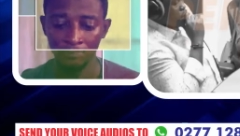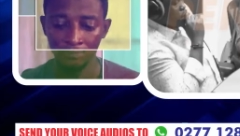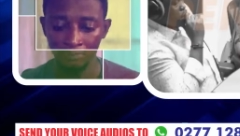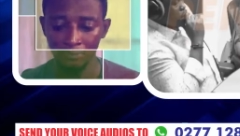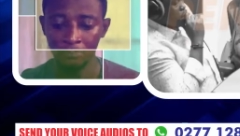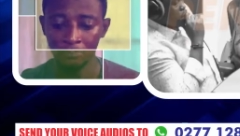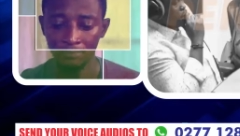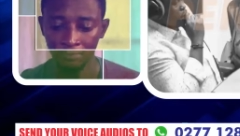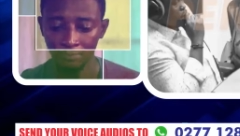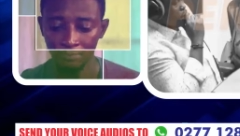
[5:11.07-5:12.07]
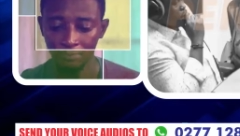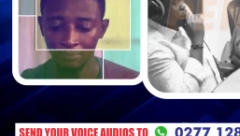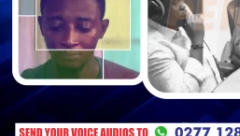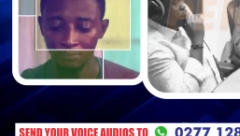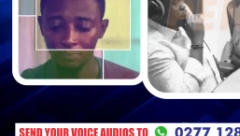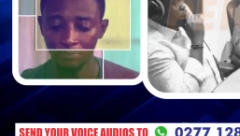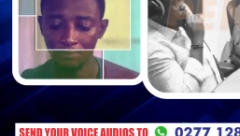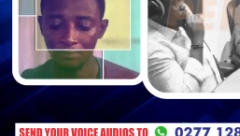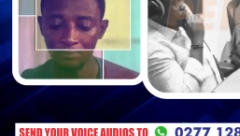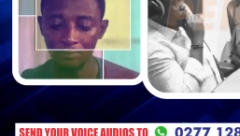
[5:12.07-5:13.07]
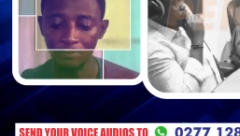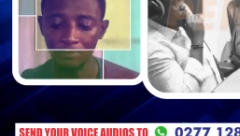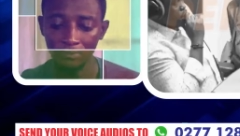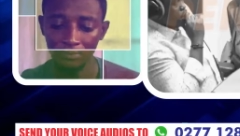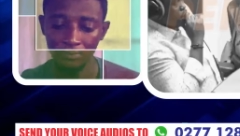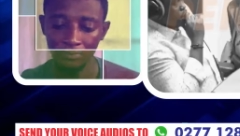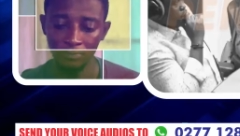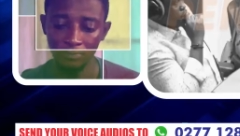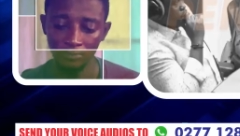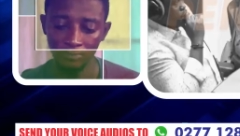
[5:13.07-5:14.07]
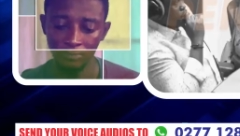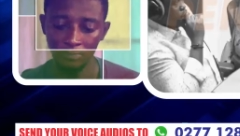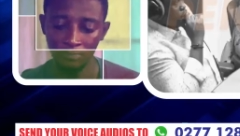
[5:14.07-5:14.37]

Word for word: it, you know. Look, there are so many things that have gone wrong,